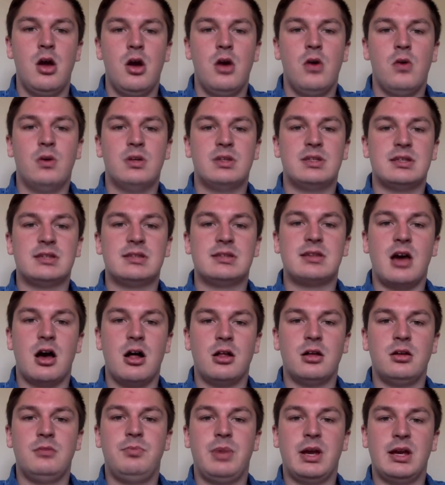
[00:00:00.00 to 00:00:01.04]
Once a
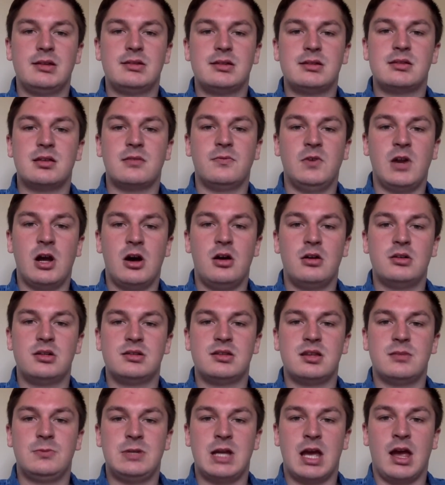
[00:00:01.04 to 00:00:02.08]
solid basis of knowledge is
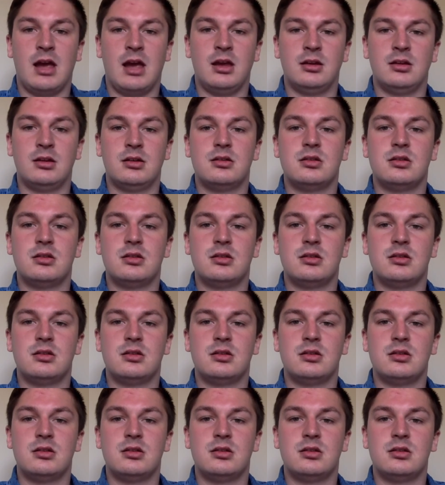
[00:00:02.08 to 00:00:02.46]
obtained,